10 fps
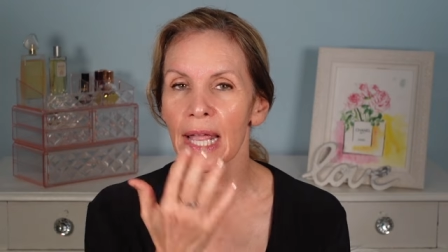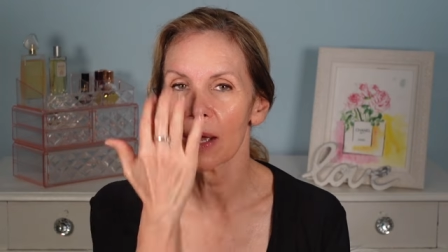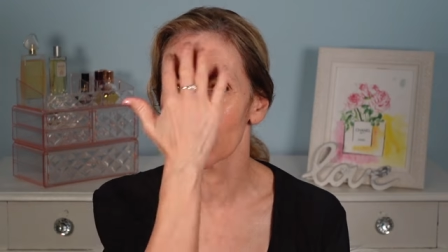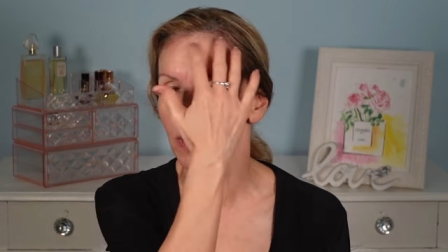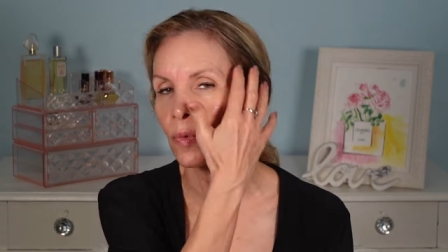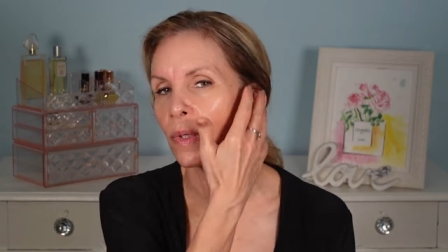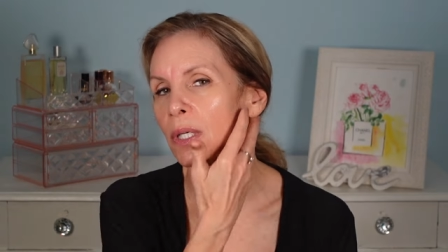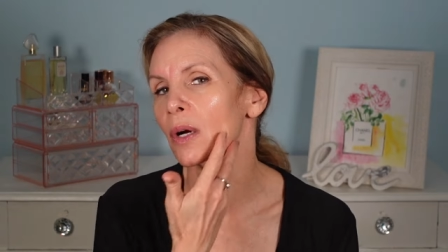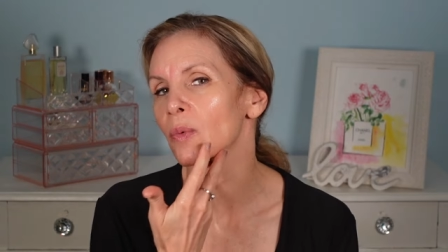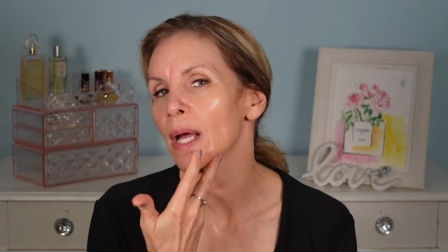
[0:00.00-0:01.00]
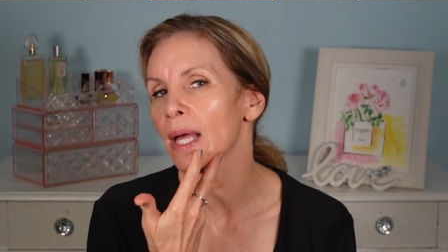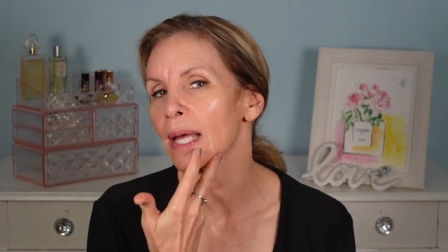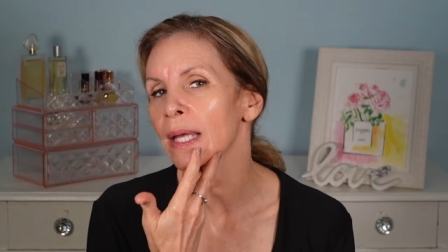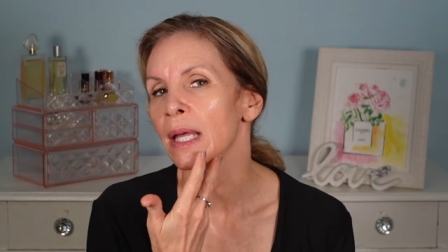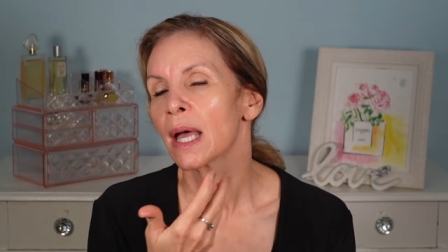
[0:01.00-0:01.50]
and we're gonna work our
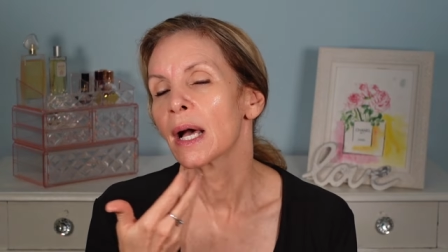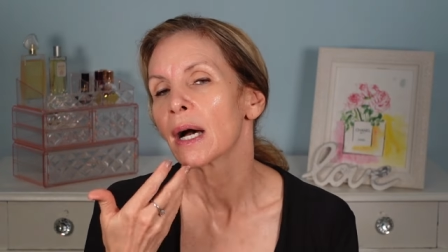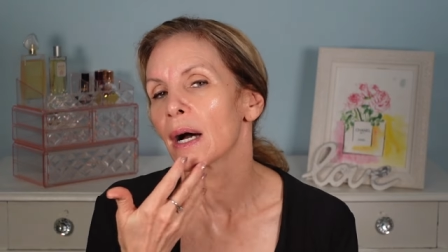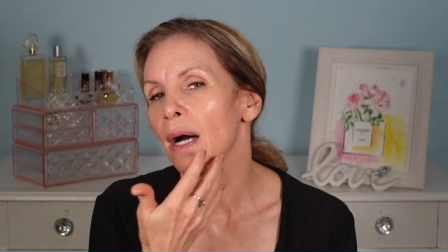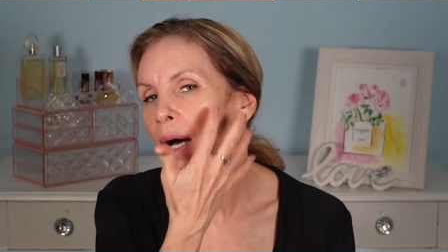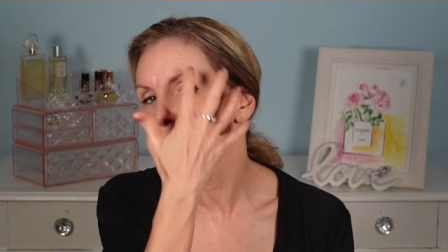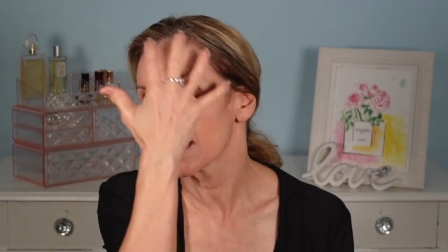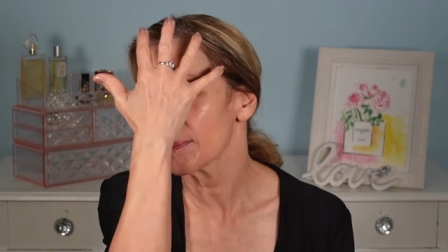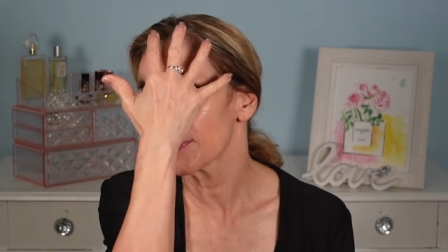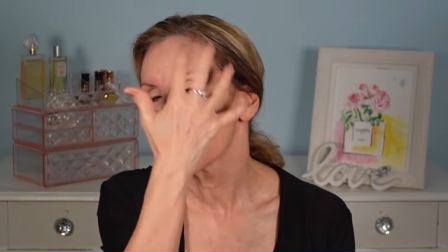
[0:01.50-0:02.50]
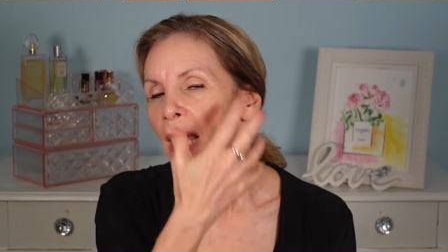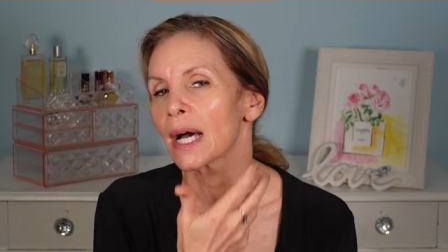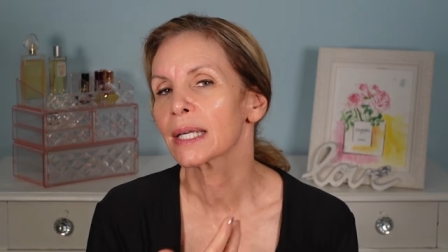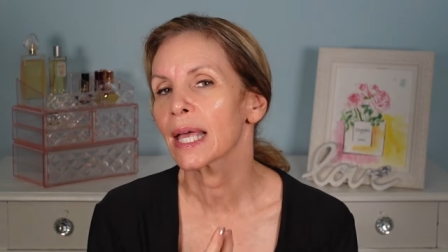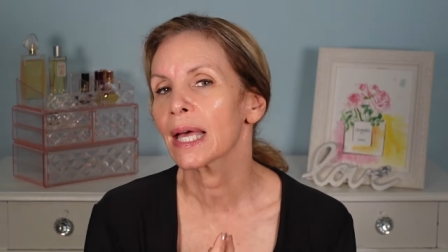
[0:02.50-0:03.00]
way uh, up
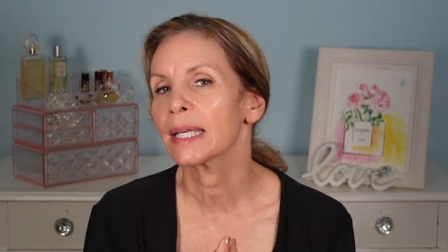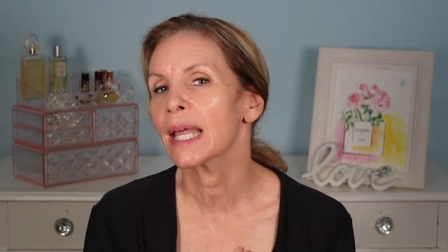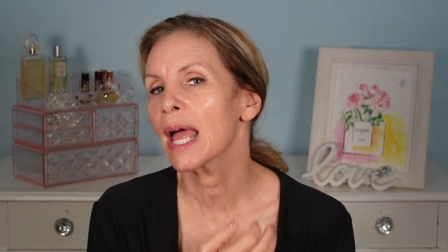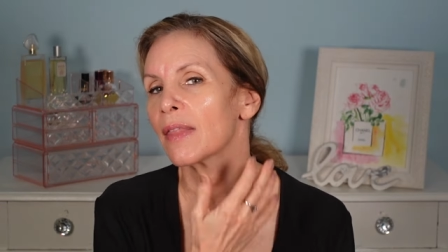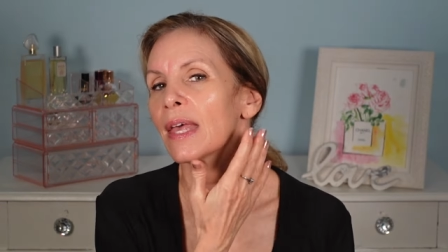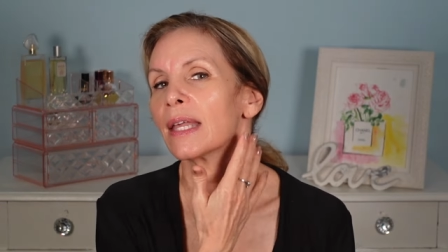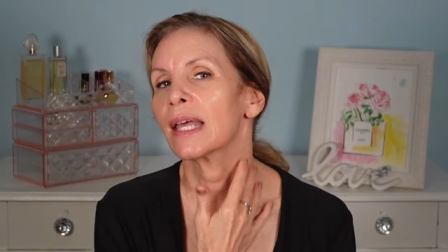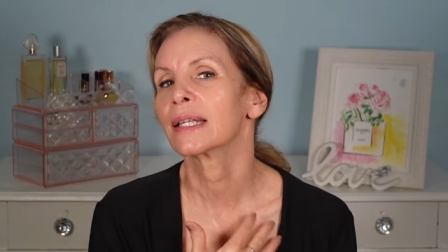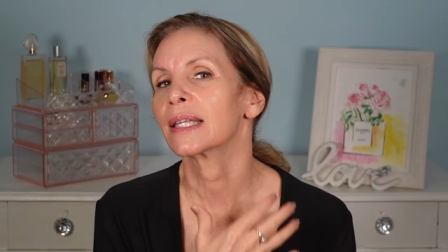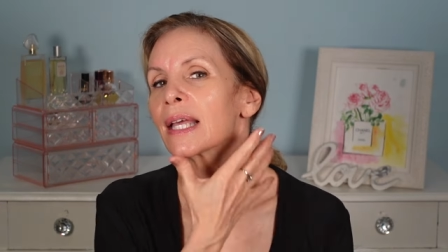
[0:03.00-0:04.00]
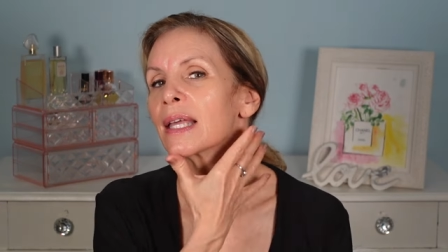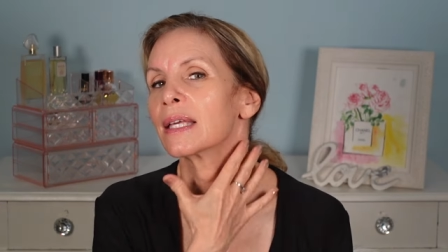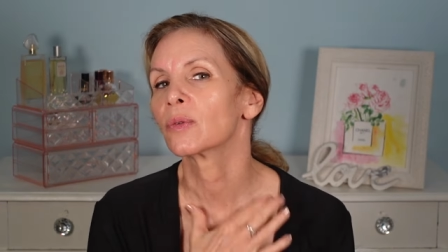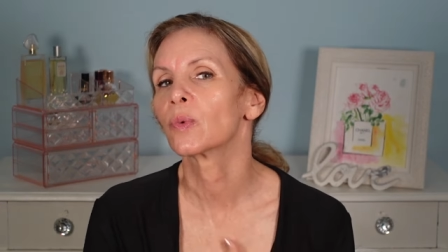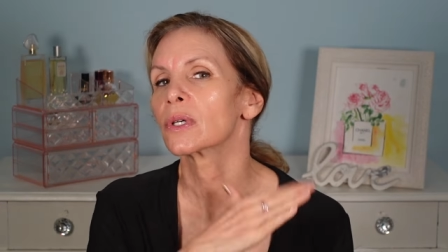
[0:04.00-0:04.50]
again and then at the
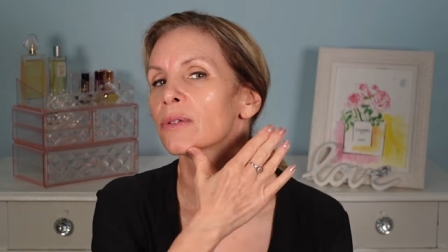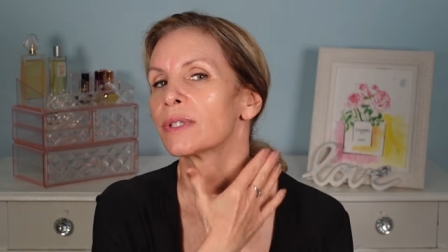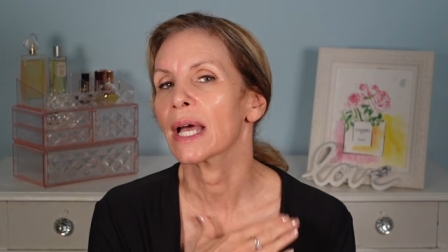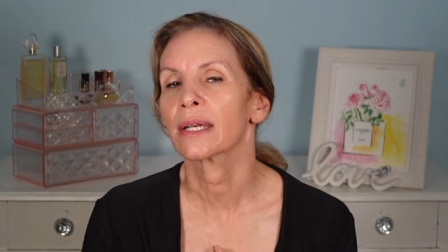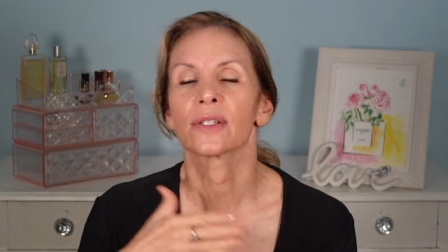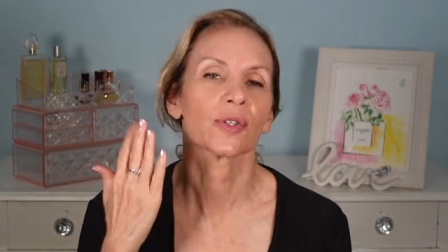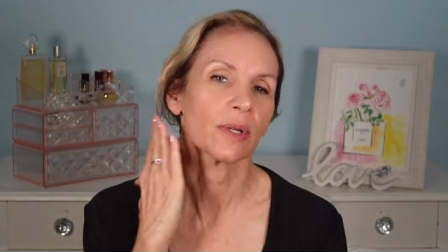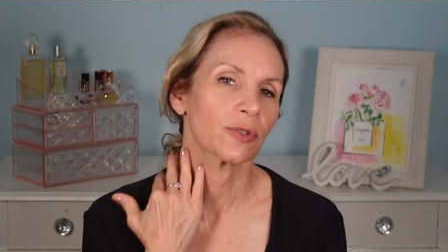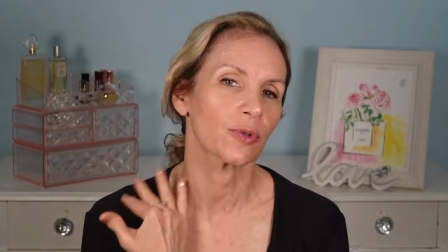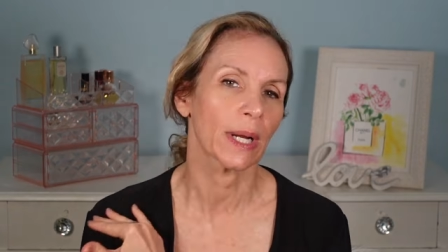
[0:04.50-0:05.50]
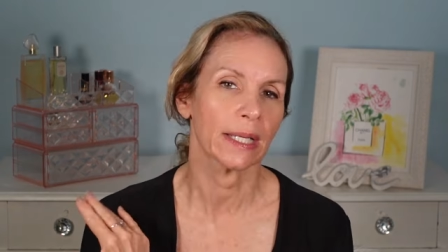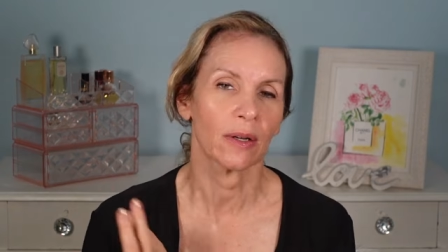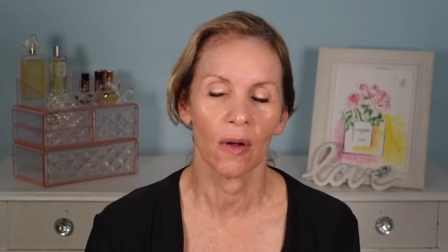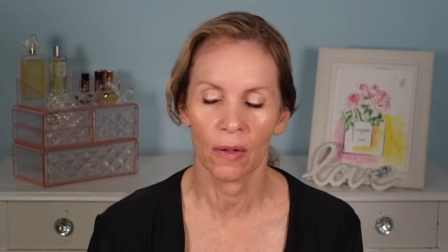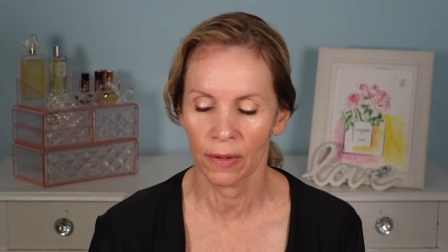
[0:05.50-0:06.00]
end we'll go down and sort of drain
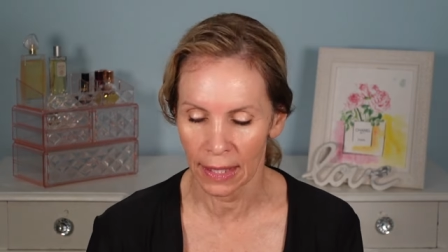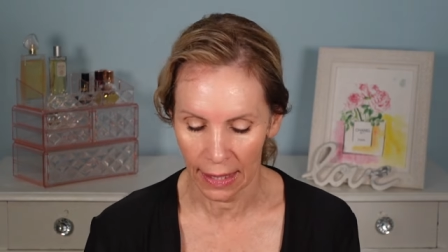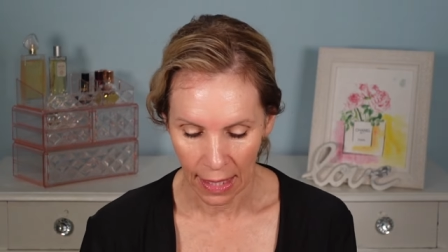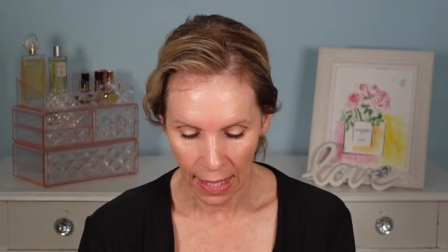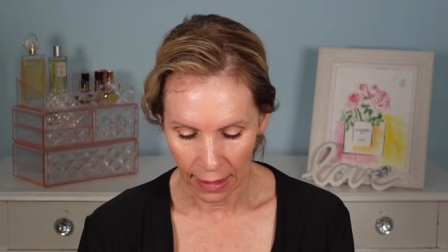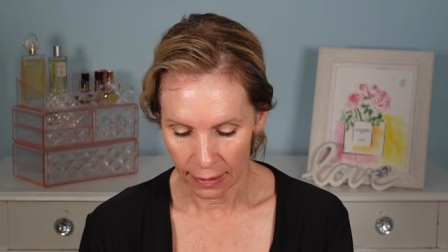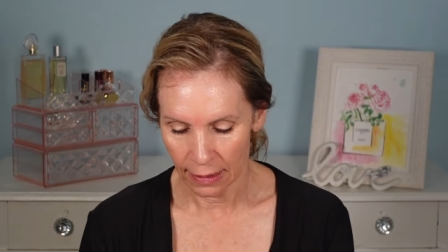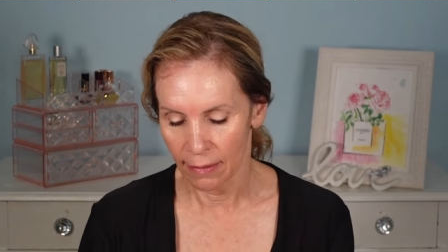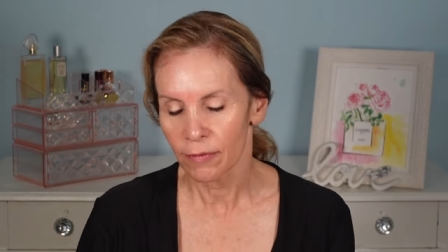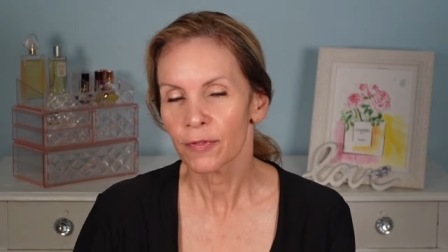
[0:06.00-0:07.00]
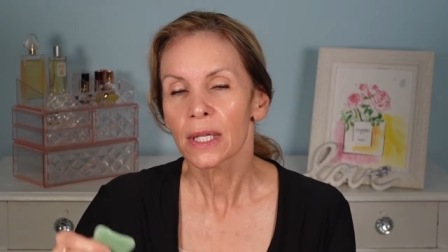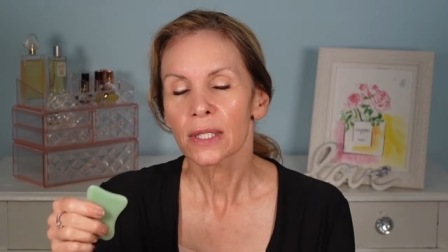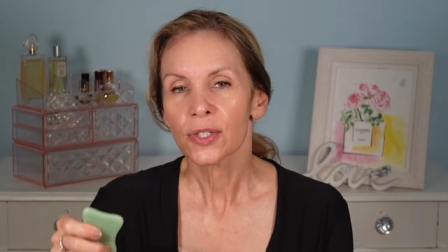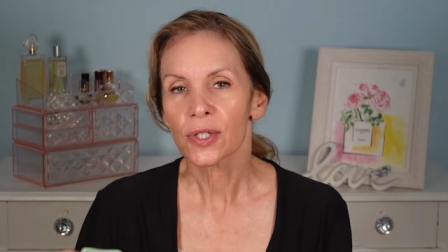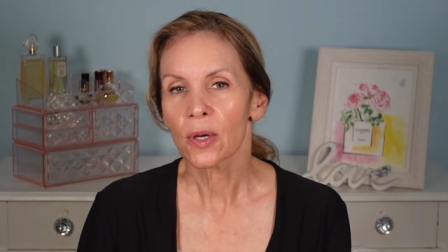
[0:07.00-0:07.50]
all the lymph.
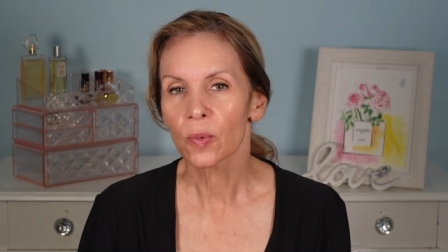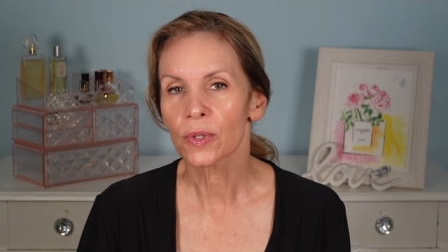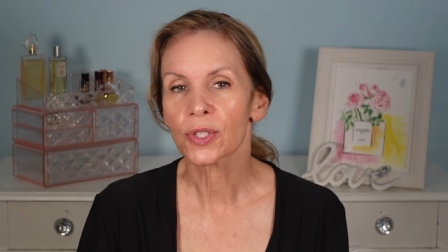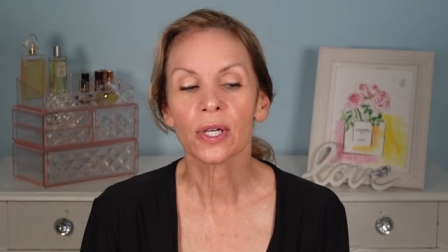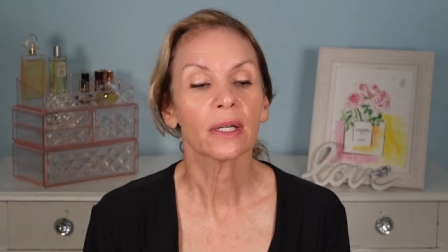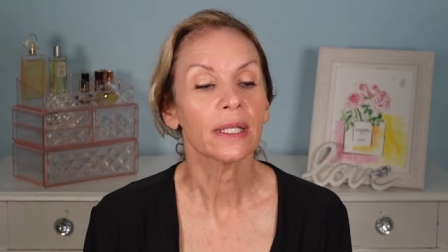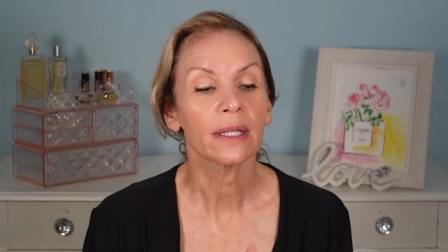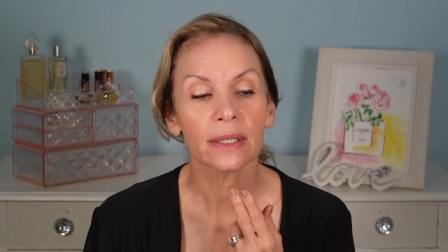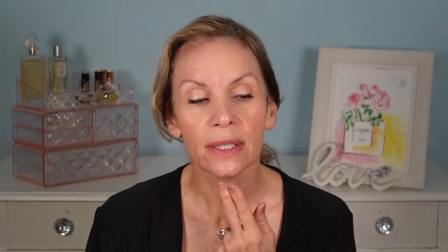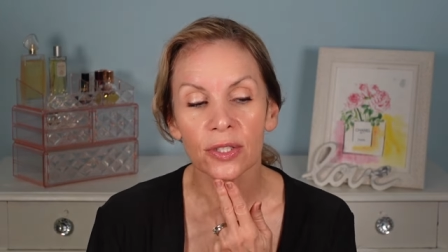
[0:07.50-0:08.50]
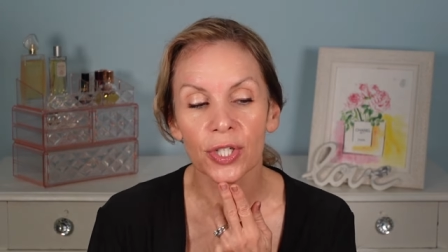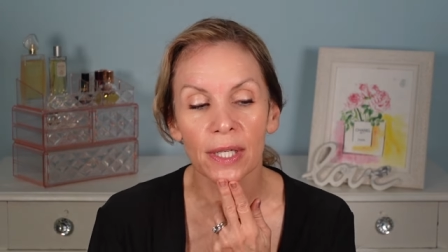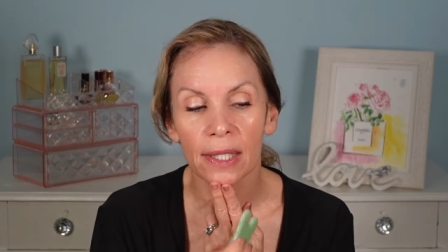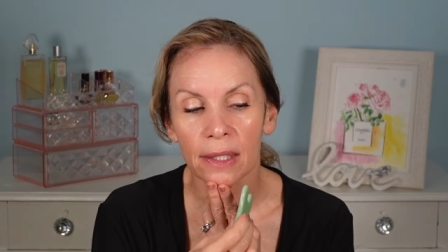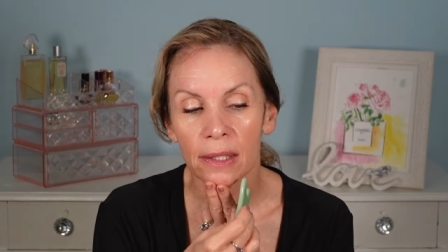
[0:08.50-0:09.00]
So we'll start here at the
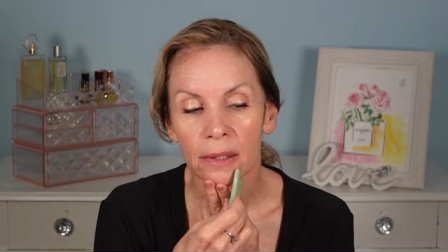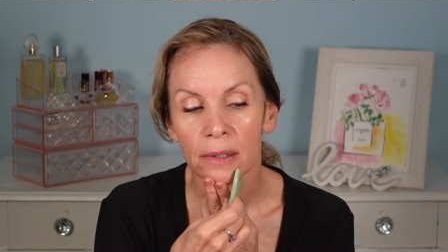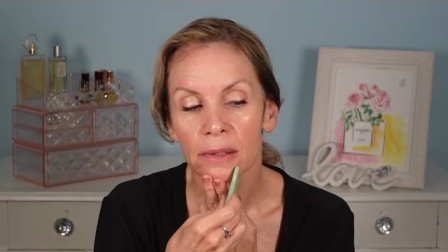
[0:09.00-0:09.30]
chin.